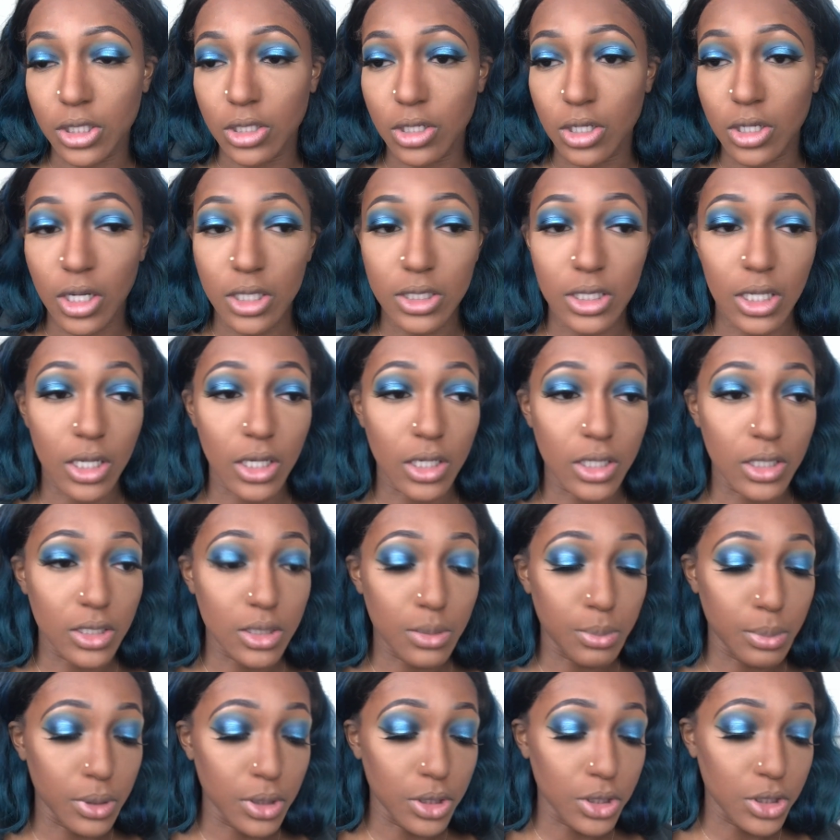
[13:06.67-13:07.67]
I know y'all tired of
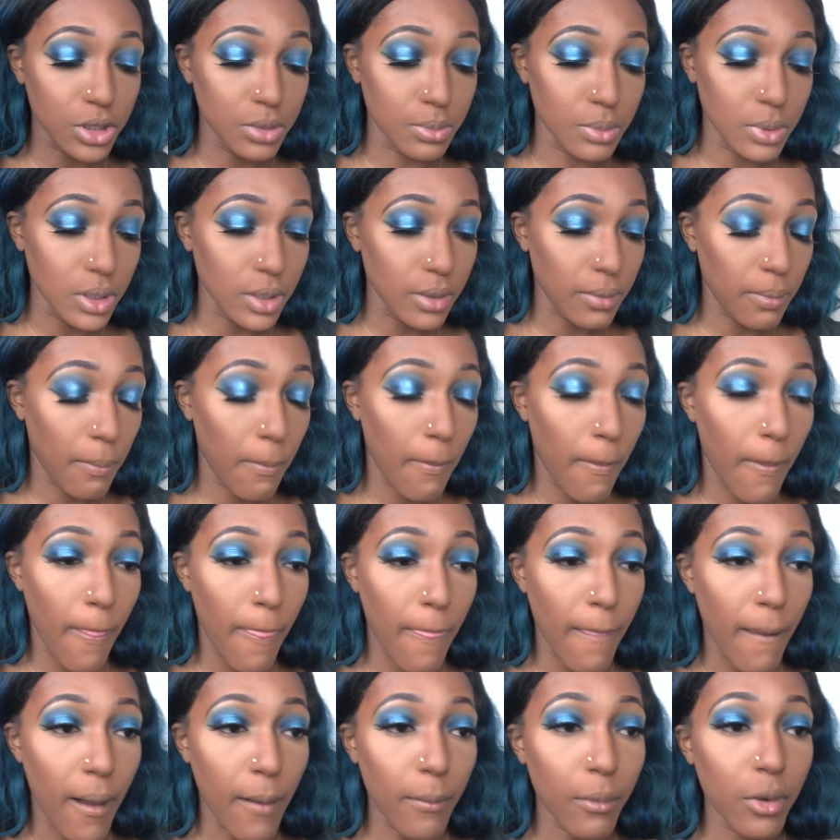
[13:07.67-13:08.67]
this blush, but
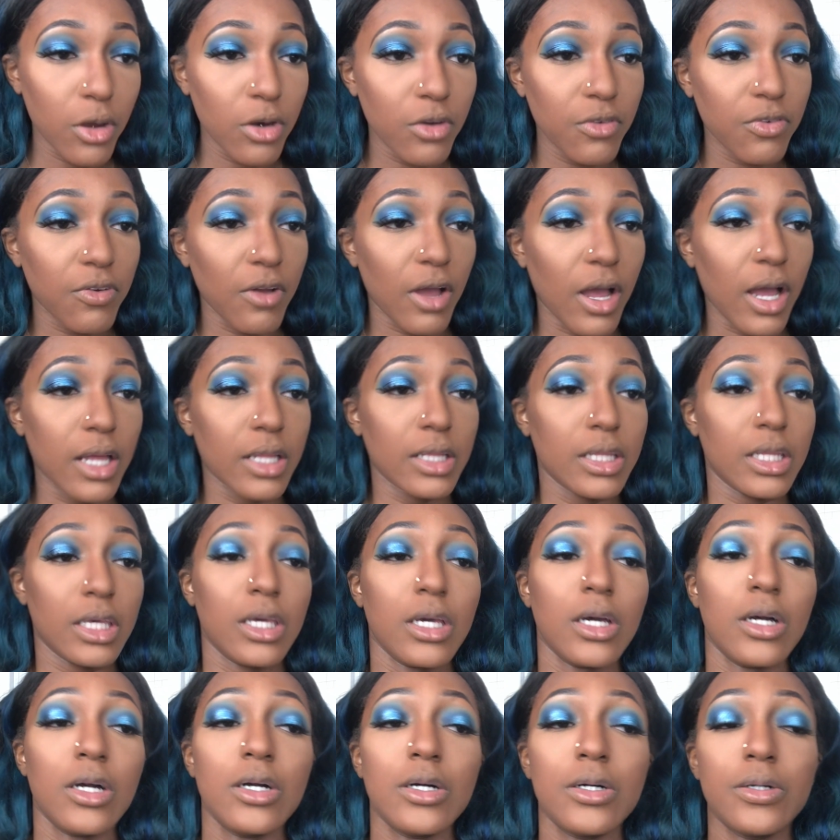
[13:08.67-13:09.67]
I'm gonna find
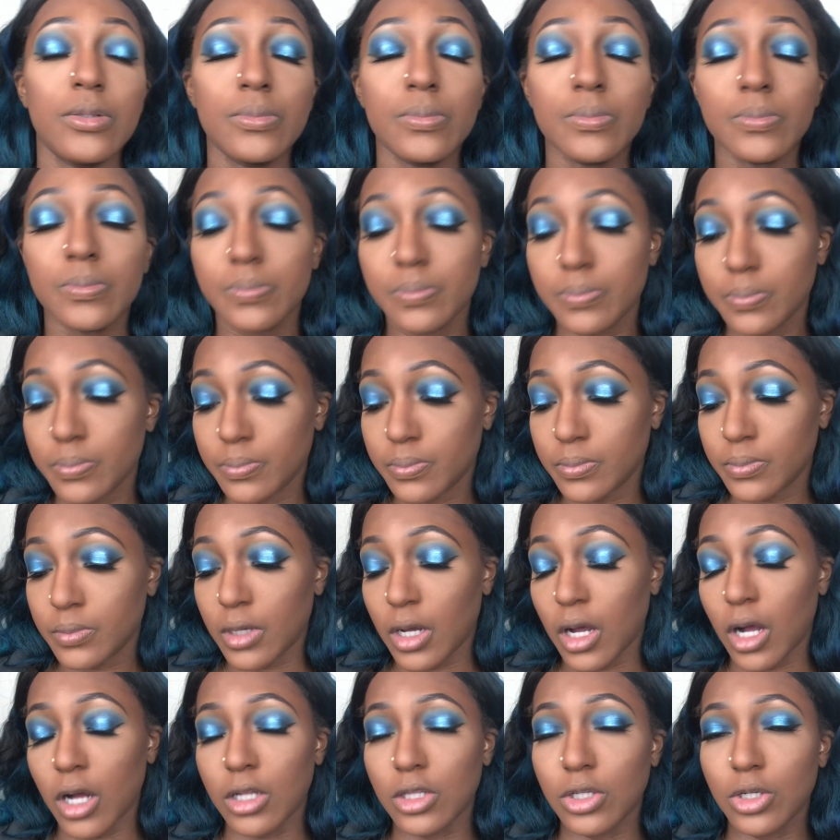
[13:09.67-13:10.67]
the
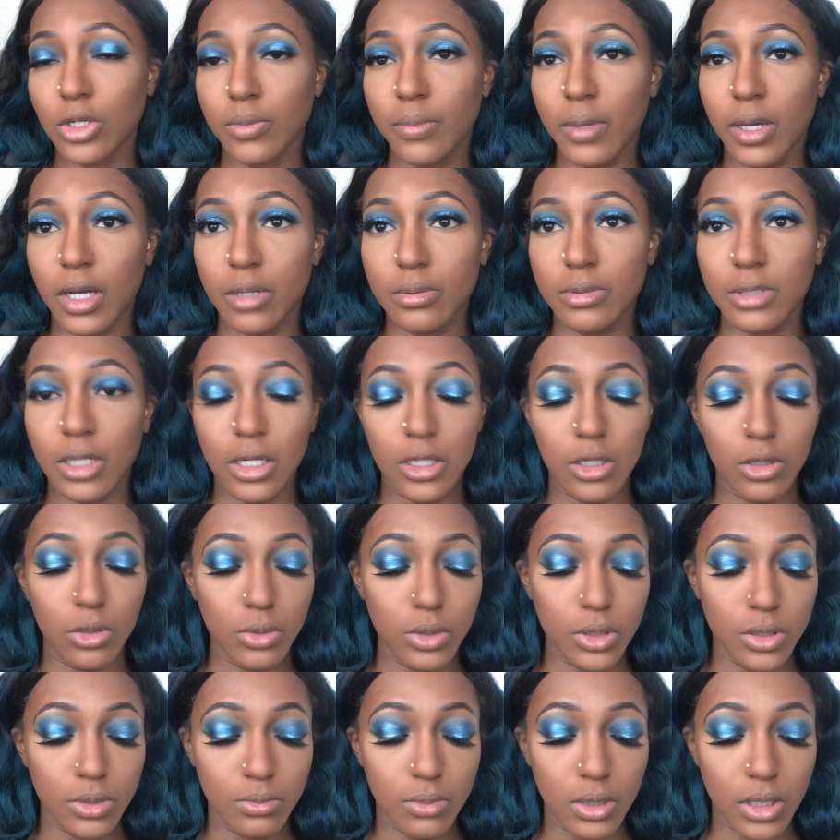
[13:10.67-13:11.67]
other Makeup Shayla
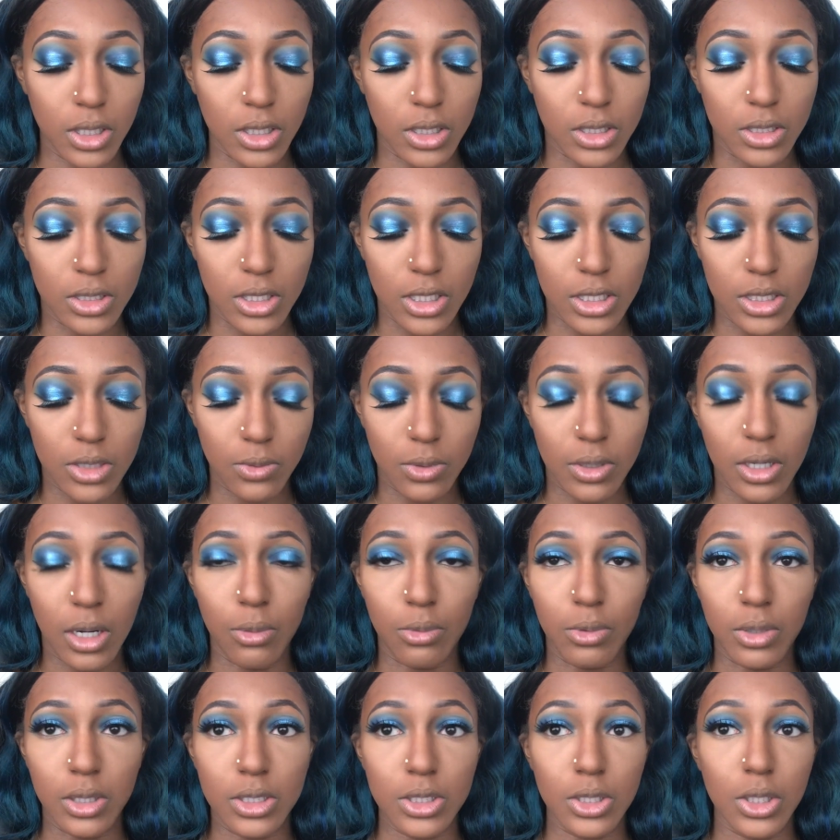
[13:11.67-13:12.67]
one because that's the one I
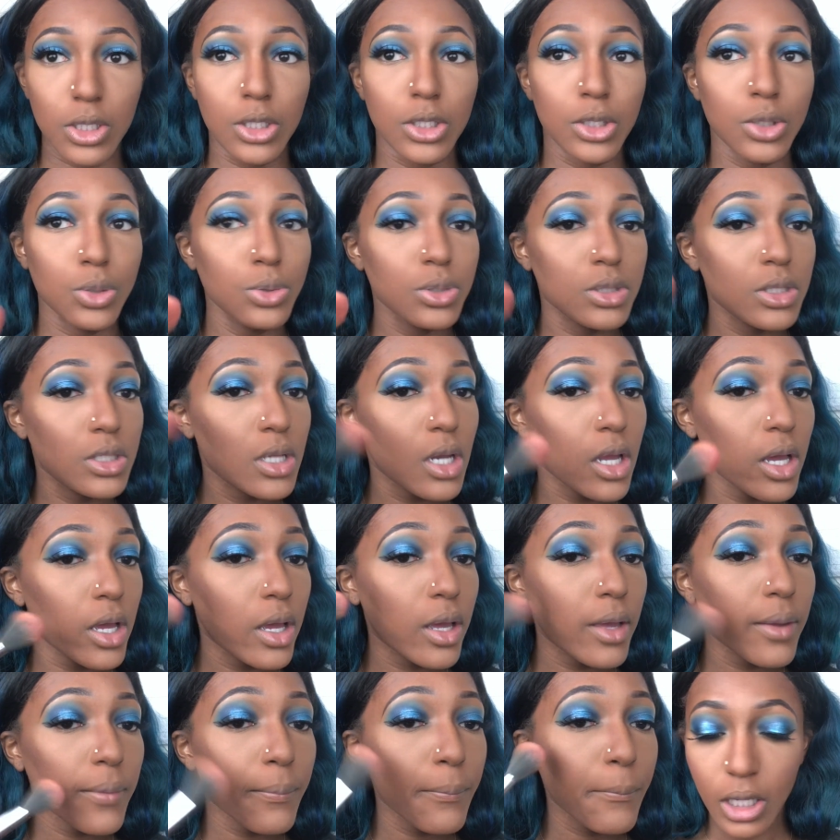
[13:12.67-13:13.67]
was going to use
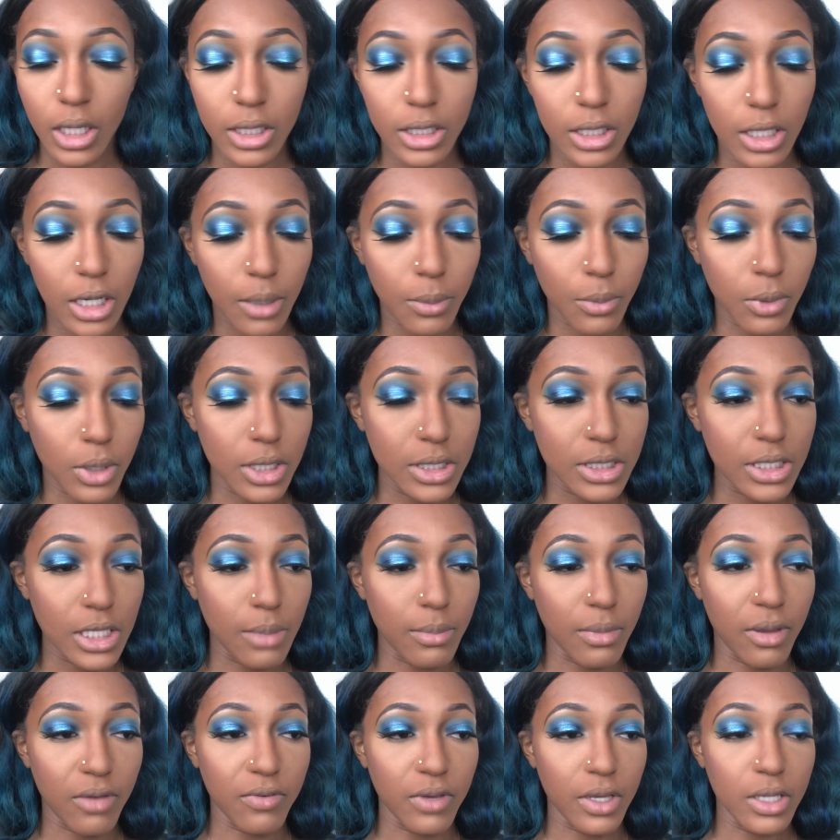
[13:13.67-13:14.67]
today. And then I'm going to
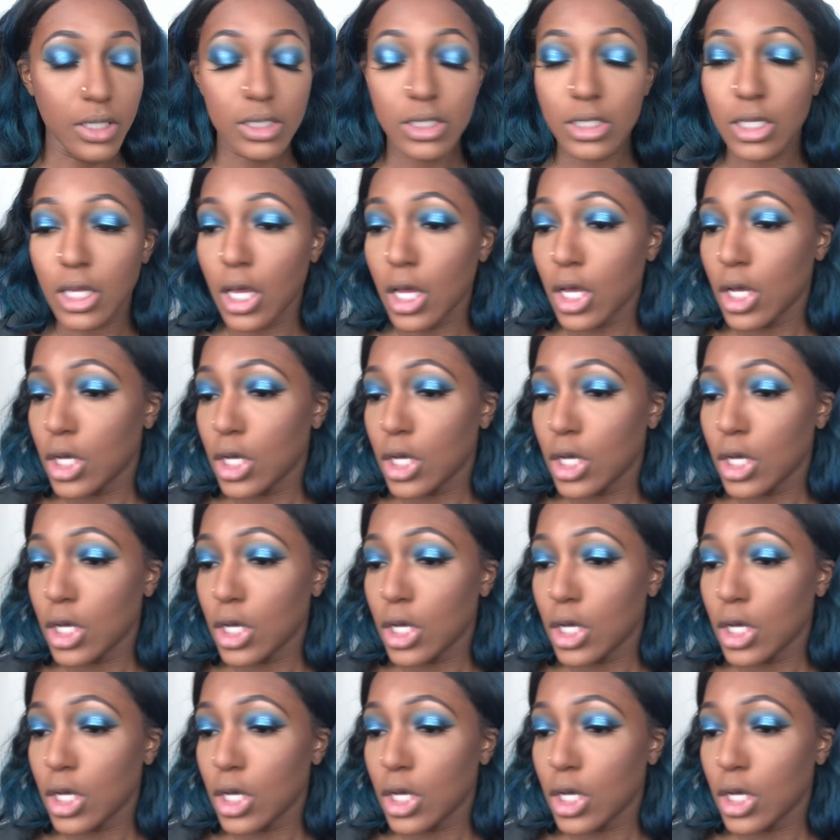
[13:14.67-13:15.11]
set my face.